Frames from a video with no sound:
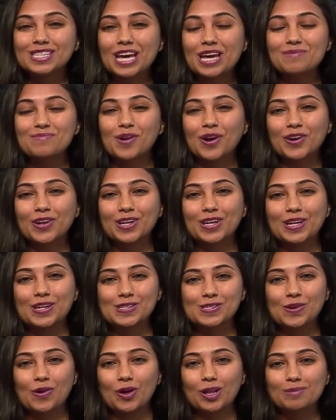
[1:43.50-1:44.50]
Well, Zen
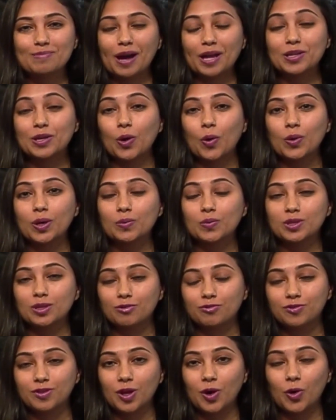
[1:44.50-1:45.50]
marketing is all about going with
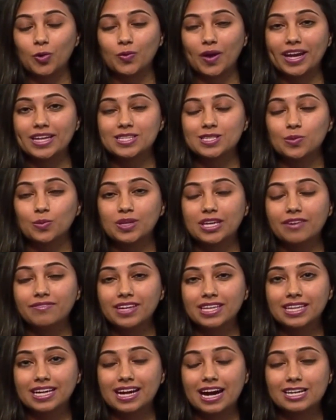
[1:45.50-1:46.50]
the flow, right? So
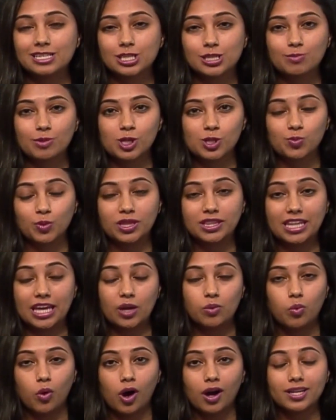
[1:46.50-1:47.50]
giving the customers what
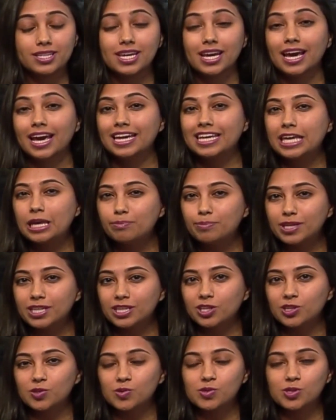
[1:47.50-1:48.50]
they want,
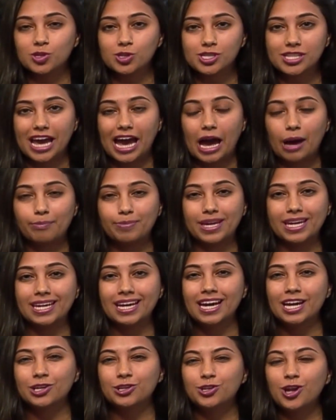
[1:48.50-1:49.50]
keeping the users
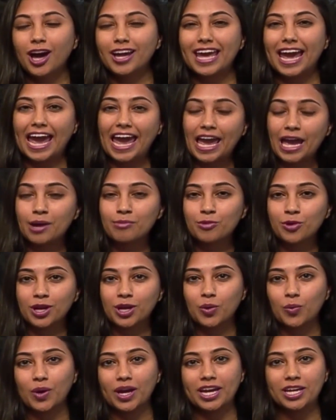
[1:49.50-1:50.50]
happy. You're not
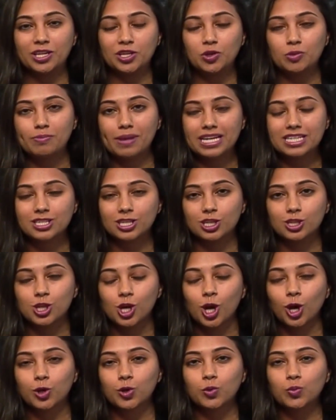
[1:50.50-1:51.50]
hammering away a new
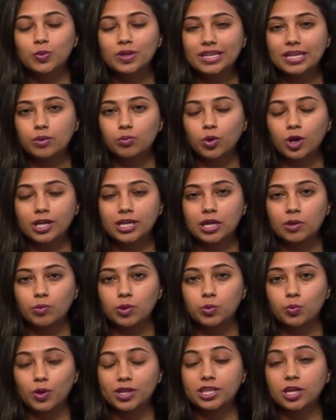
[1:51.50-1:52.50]
message. You're really
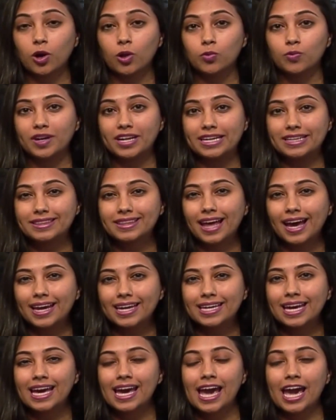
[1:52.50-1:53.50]
working with what they already
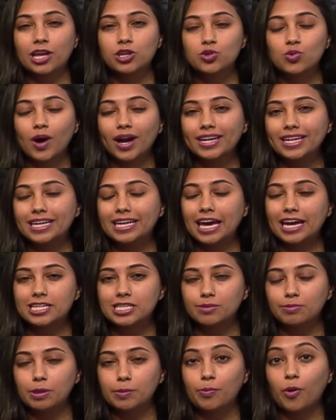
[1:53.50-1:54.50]
like and trying to
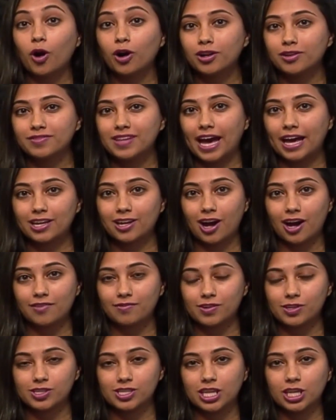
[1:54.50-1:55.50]
get to be part of that
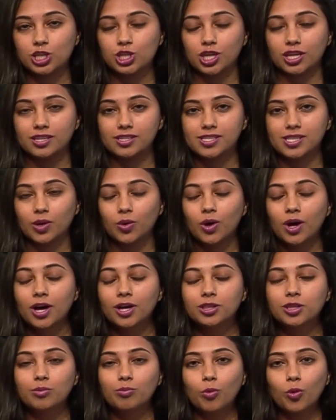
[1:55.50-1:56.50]
conversation. So
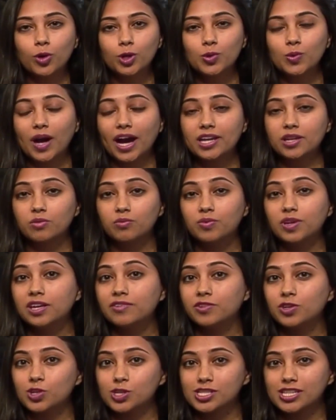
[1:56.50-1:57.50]
the more you kind of
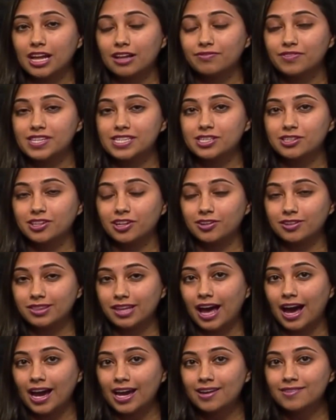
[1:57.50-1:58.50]
weave yourself into their
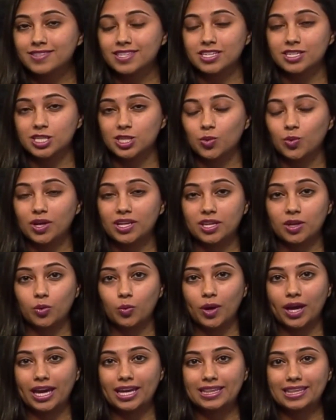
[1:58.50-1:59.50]
lives and do it in
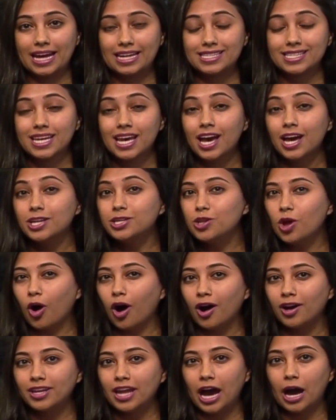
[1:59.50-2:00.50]
a way that's
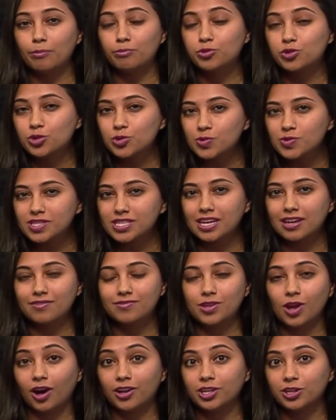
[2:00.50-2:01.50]

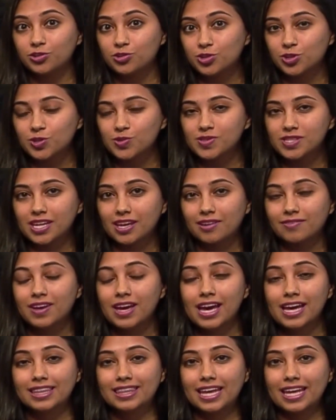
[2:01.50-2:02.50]
non-obtrusive, non-intrusive,